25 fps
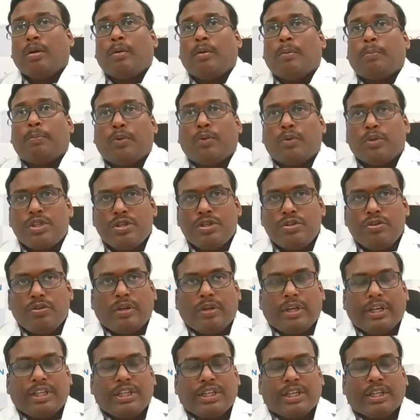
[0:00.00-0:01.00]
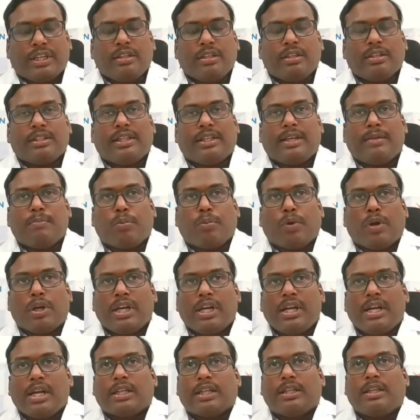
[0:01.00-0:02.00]
Post nutrition, the
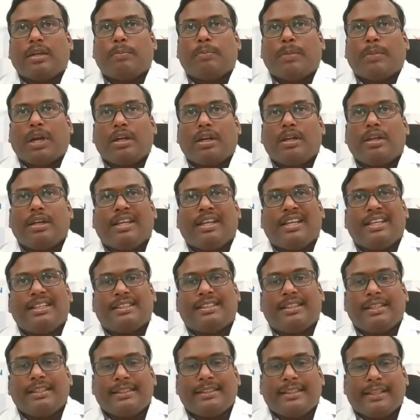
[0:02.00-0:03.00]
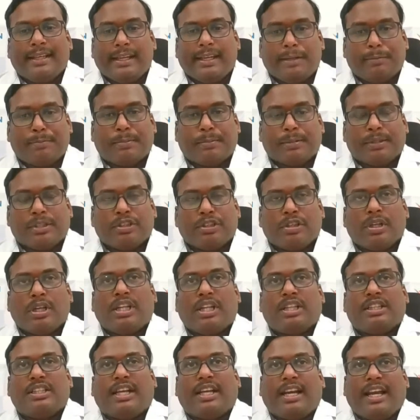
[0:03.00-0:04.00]
important other part is the sleep.
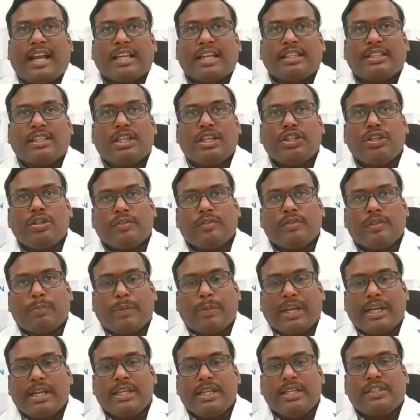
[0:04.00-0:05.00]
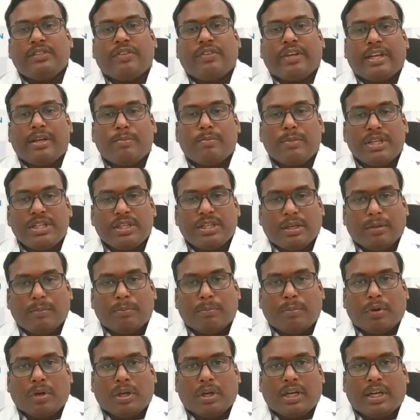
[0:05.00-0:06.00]
The relaxation of the brain is very much
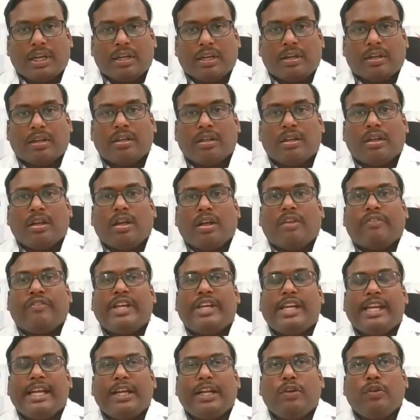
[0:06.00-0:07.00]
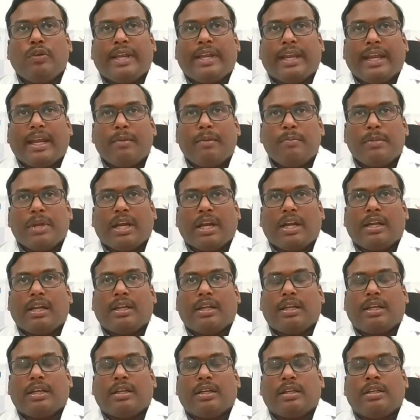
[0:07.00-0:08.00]
important. We need to aim at
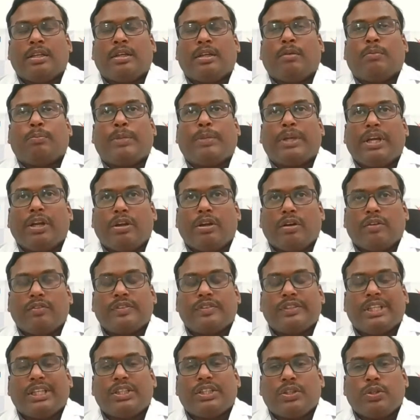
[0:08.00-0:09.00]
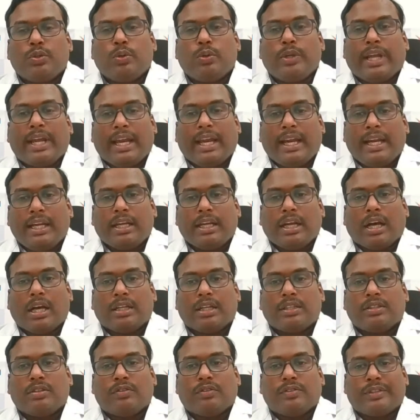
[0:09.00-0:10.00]
a period of 6 to 8
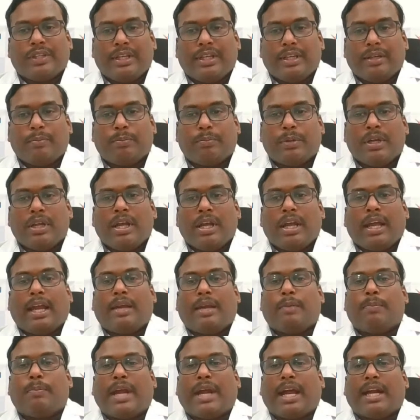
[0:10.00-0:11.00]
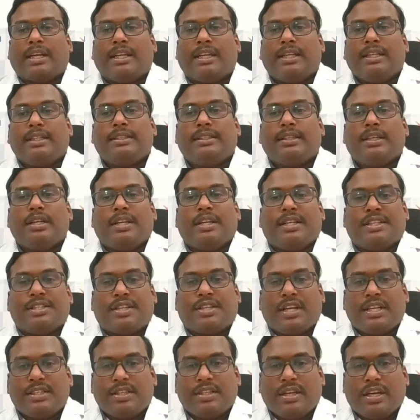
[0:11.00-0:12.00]
hours of sleep and practice
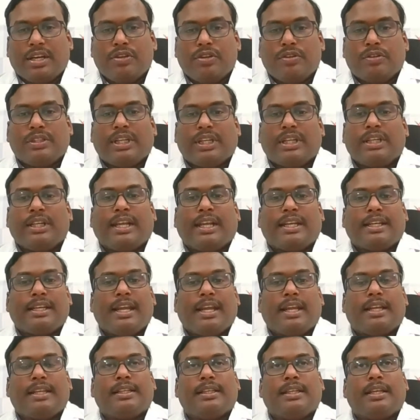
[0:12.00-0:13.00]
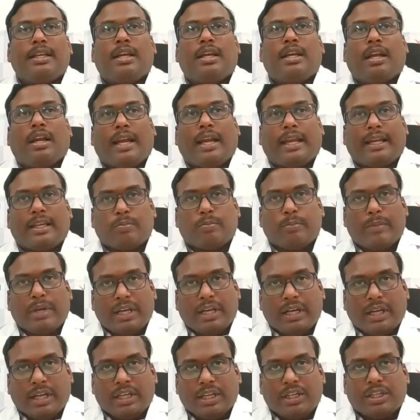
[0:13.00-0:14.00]
stress reducing techniques like
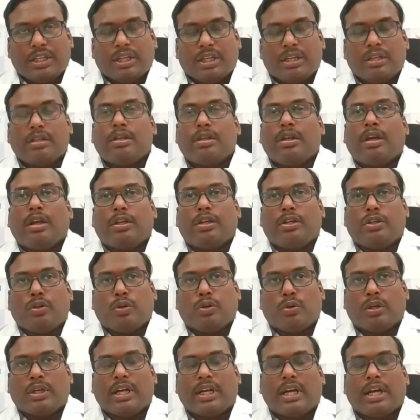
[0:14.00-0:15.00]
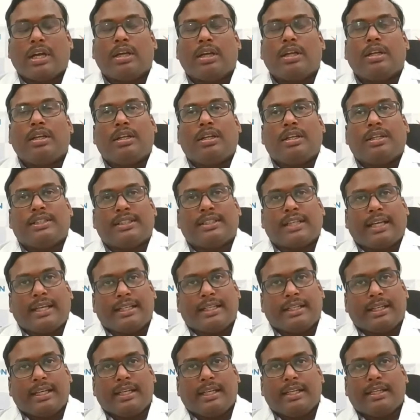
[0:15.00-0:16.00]
meditation, yoga,
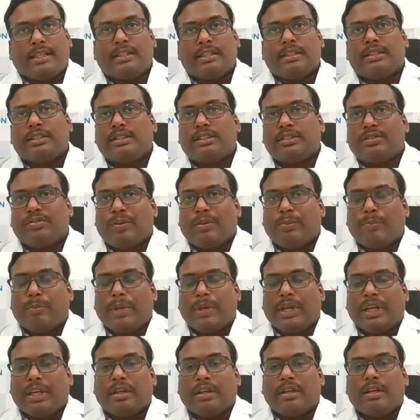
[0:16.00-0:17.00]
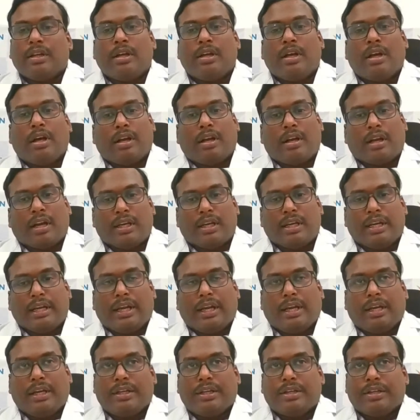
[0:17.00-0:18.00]
cycling, swimming,
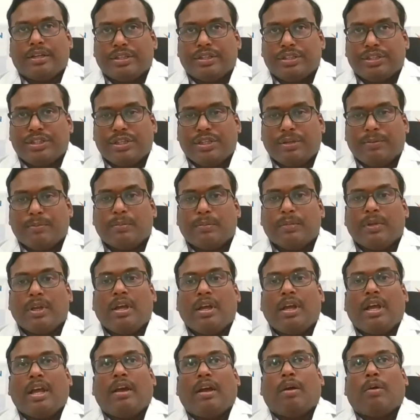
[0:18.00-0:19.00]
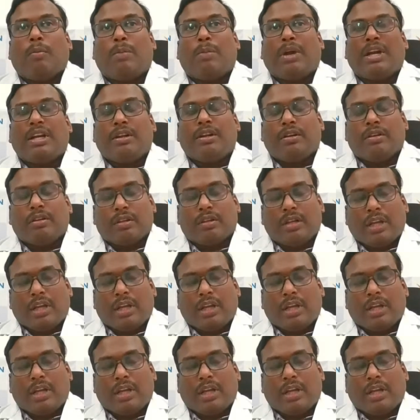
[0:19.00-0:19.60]
running, gym. But